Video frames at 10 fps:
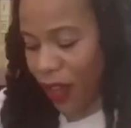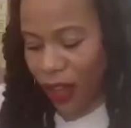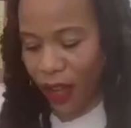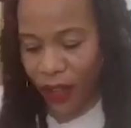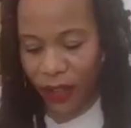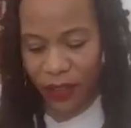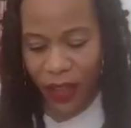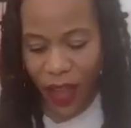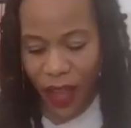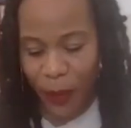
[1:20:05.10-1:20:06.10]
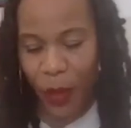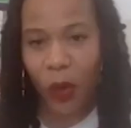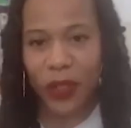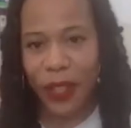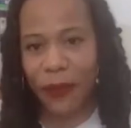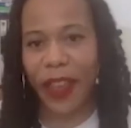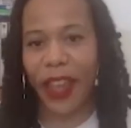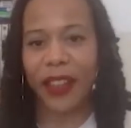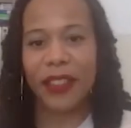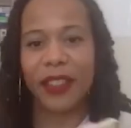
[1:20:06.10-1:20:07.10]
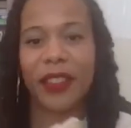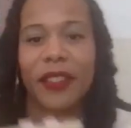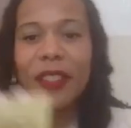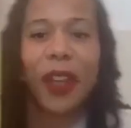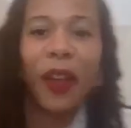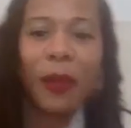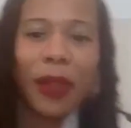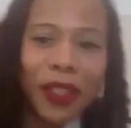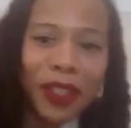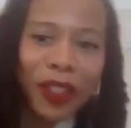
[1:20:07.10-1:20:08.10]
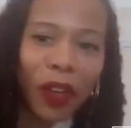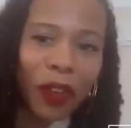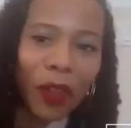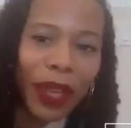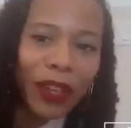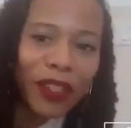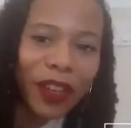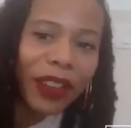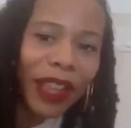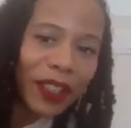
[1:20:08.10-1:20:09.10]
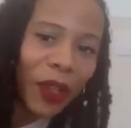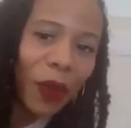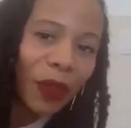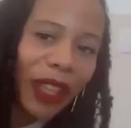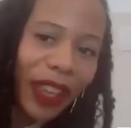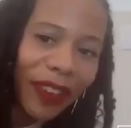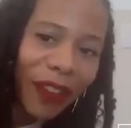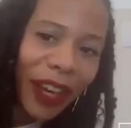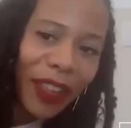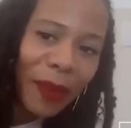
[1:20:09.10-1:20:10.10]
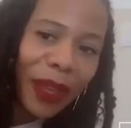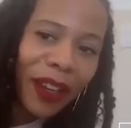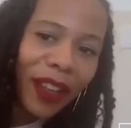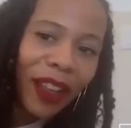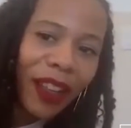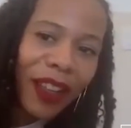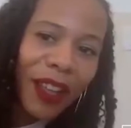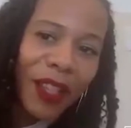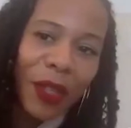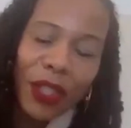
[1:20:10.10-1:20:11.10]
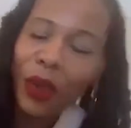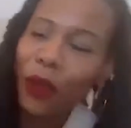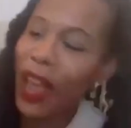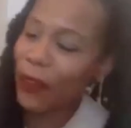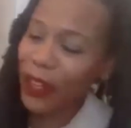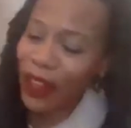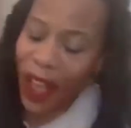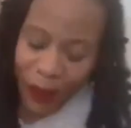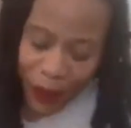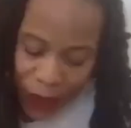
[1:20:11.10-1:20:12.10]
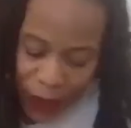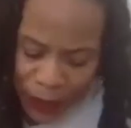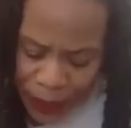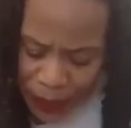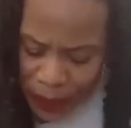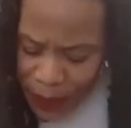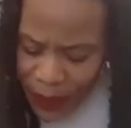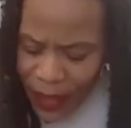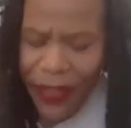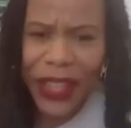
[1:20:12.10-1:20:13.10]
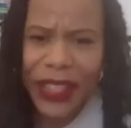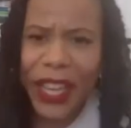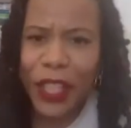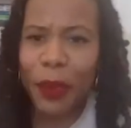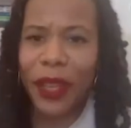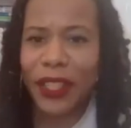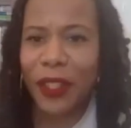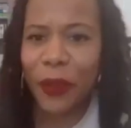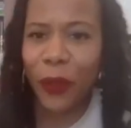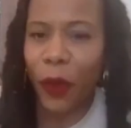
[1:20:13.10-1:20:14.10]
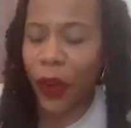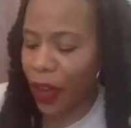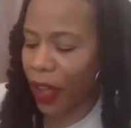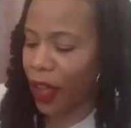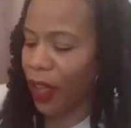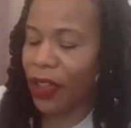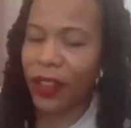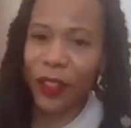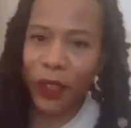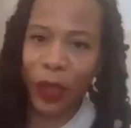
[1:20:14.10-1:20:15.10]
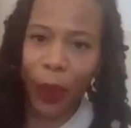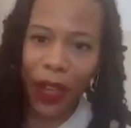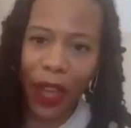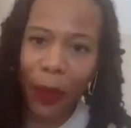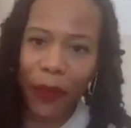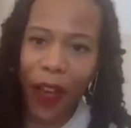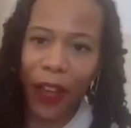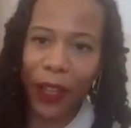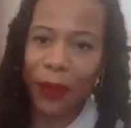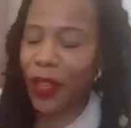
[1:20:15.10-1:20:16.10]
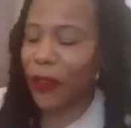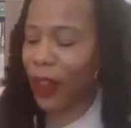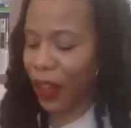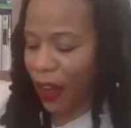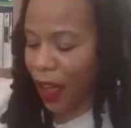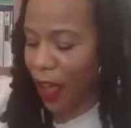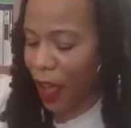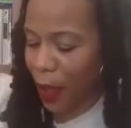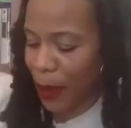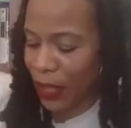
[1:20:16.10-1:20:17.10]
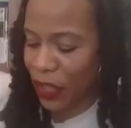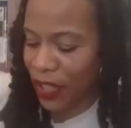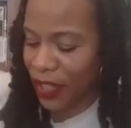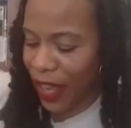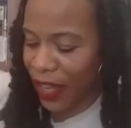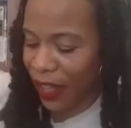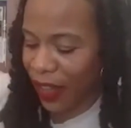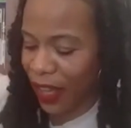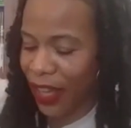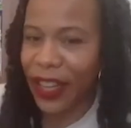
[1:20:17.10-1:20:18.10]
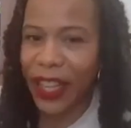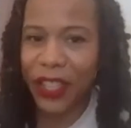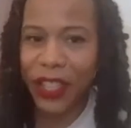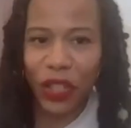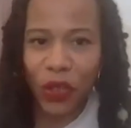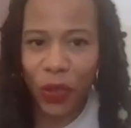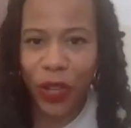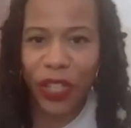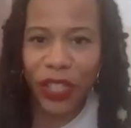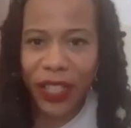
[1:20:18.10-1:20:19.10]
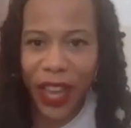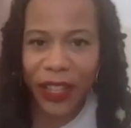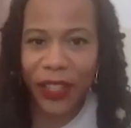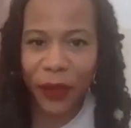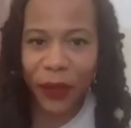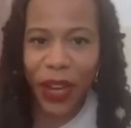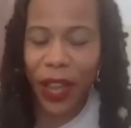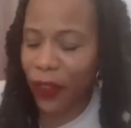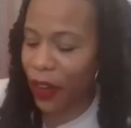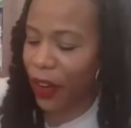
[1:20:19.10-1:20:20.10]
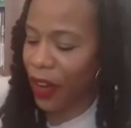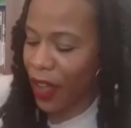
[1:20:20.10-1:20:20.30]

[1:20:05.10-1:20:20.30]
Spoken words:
called Goldie Vance. So I'm going to just show a little picture. That's Goldie right in the middle. So it's a graphic novel that takes place in Florida. There's a couple volumes of it. And she's kind of like a Nancy Drewish detective, whatever.